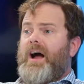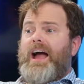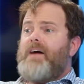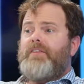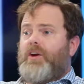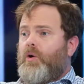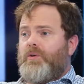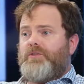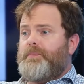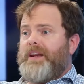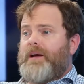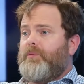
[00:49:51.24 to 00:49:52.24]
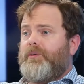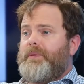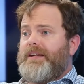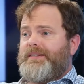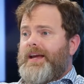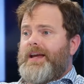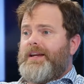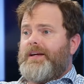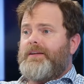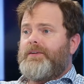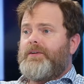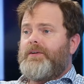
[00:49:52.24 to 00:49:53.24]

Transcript: Well, I haven't always been able to maintain it.